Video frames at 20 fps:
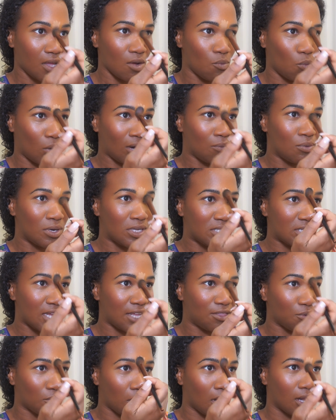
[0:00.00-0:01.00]
What I will
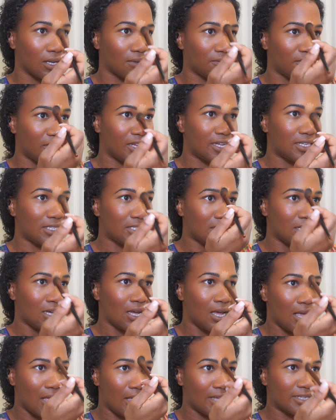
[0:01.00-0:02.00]
say through all of this
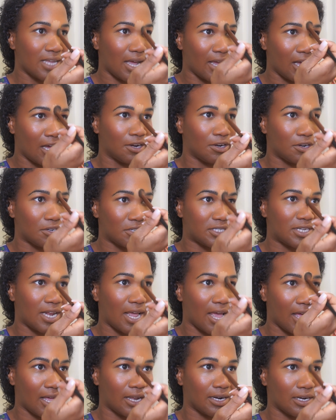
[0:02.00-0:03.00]
is I
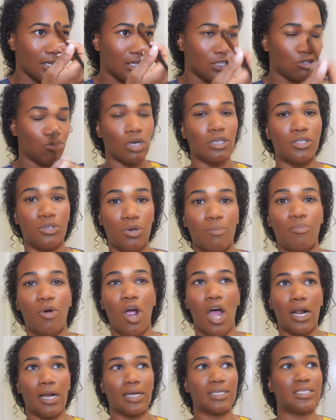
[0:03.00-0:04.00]
understand drugstore
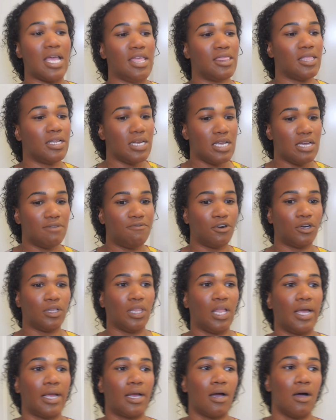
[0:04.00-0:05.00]
products and the need for
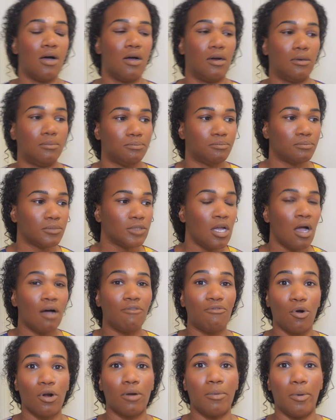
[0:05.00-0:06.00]
like
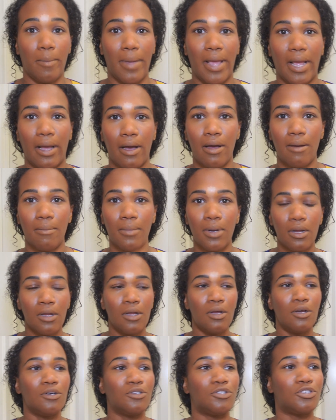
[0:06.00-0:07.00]
affordable makeup.
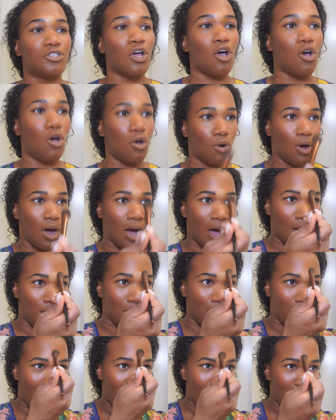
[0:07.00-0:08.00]
So
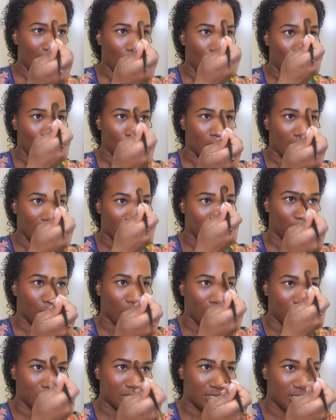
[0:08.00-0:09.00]
my whole kind of
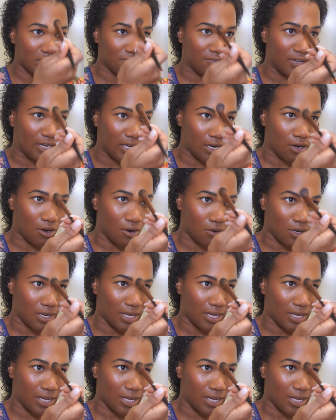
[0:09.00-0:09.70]
point with this video